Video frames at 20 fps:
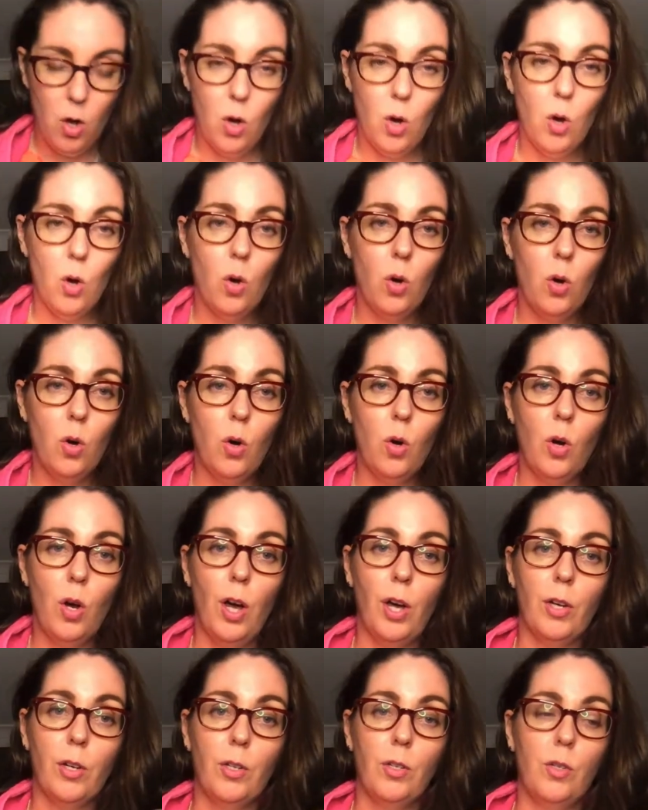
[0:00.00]
Or
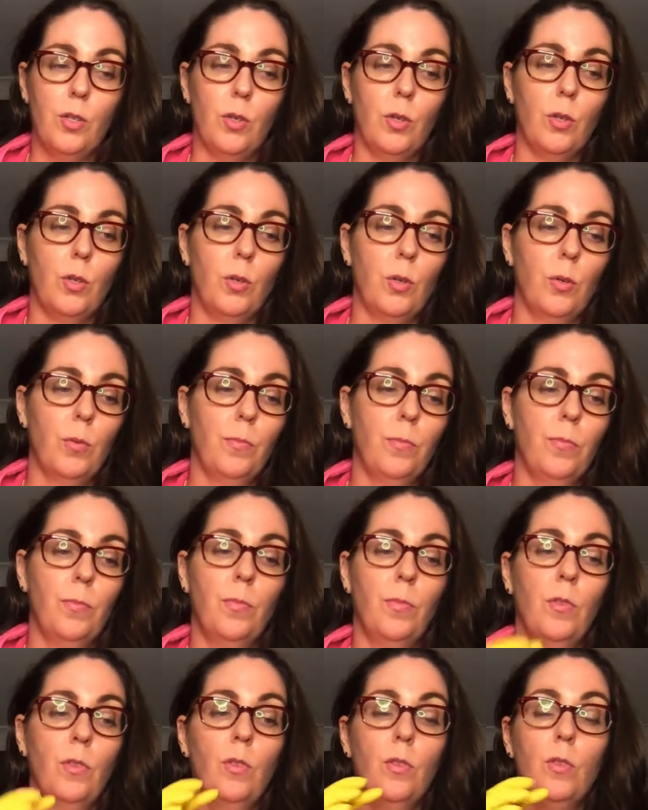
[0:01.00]
I could do
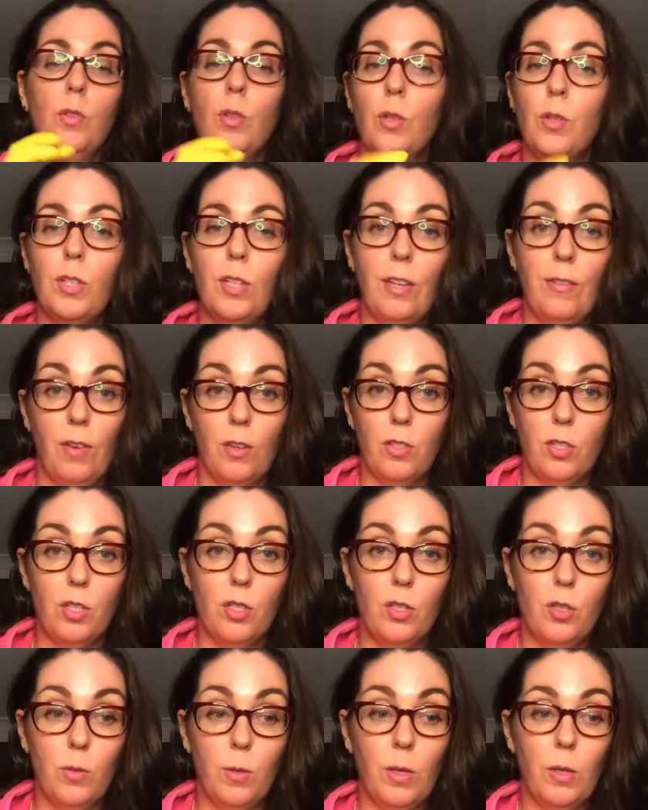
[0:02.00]
2, if I was just
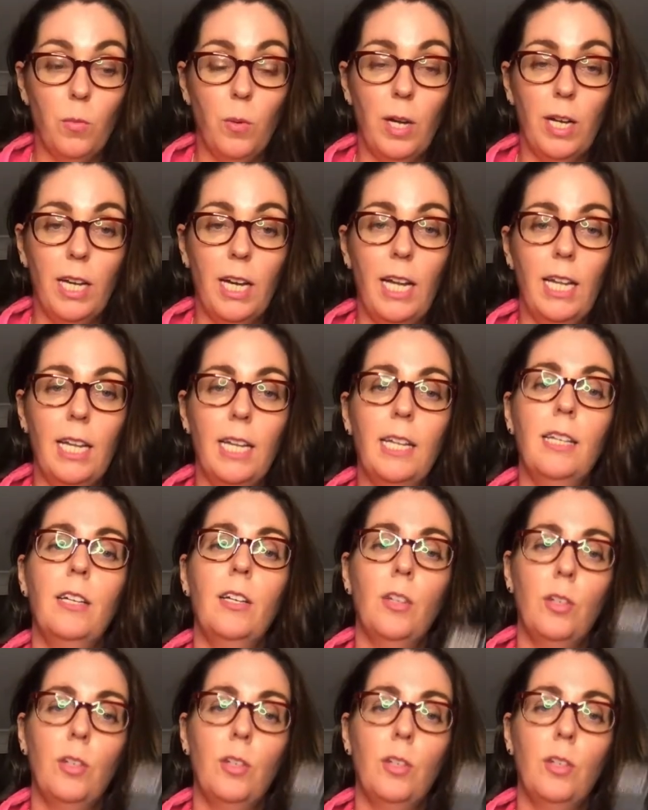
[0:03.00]
doing the one colour,